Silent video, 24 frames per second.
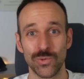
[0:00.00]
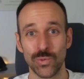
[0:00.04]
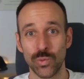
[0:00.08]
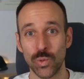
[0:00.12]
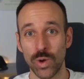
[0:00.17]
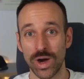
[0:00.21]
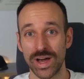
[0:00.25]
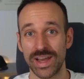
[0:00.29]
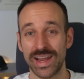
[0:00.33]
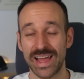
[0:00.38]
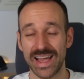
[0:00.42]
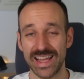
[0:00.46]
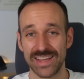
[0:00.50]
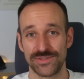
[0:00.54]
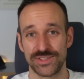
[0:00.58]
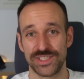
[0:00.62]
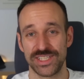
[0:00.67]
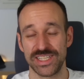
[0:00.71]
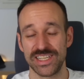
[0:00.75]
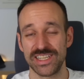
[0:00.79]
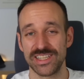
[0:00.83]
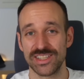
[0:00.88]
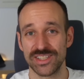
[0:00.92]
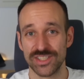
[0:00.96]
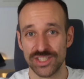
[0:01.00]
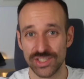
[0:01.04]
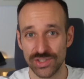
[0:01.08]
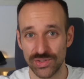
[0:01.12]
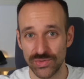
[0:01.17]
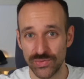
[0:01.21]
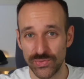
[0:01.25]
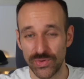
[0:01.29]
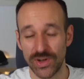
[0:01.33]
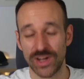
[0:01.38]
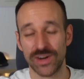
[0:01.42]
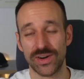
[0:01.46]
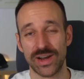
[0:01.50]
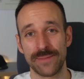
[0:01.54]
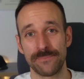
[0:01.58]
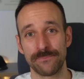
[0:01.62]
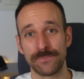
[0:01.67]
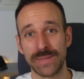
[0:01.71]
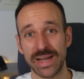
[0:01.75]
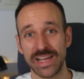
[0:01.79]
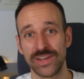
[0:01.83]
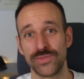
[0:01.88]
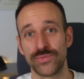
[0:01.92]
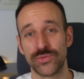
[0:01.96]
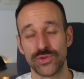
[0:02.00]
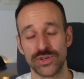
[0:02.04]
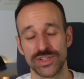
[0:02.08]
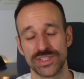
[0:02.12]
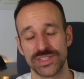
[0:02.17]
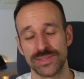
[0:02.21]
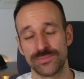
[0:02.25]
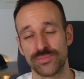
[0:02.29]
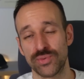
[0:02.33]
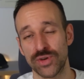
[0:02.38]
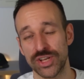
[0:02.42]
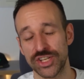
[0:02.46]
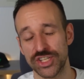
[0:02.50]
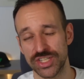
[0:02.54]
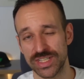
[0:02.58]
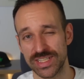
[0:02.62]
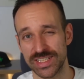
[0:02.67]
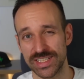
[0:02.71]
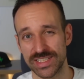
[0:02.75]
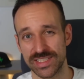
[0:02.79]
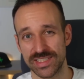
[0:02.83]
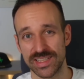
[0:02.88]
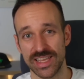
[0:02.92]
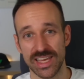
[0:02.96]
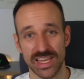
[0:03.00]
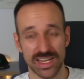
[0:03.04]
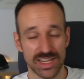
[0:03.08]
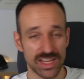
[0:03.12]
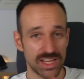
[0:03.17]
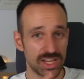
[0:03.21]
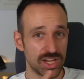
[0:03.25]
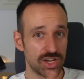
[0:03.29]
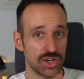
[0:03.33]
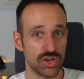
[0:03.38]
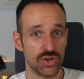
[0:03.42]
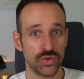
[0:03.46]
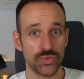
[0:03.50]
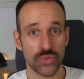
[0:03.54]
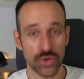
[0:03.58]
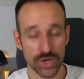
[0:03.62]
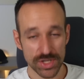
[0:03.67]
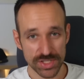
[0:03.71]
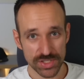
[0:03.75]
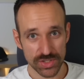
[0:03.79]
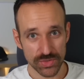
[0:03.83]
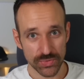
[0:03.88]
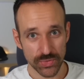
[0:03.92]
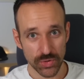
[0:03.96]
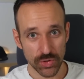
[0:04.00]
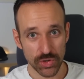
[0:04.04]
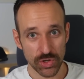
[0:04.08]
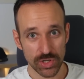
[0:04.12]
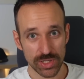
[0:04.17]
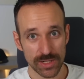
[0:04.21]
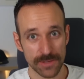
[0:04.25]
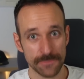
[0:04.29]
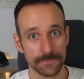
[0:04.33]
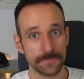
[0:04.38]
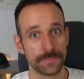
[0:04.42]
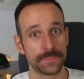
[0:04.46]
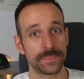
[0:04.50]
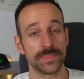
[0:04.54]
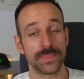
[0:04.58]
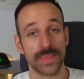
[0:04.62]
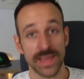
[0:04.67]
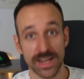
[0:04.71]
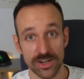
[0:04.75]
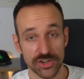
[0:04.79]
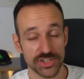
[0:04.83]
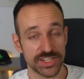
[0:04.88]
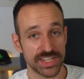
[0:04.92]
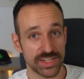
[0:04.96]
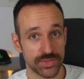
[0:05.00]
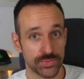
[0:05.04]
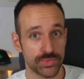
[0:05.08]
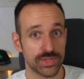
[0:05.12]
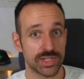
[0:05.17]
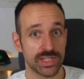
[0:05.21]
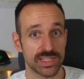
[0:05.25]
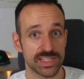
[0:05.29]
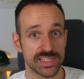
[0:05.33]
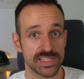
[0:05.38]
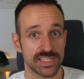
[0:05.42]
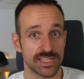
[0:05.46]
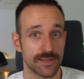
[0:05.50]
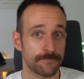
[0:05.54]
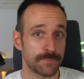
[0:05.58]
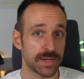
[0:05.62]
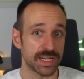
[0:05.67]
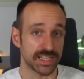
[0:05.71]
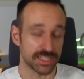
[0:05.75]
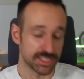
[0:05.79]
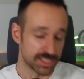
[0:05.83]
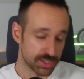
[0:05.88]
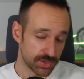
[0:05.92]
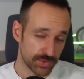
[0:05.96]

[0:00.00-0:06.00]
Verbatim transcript: what I've seen so far and my first impression is that First of all, there are definitely some bugs.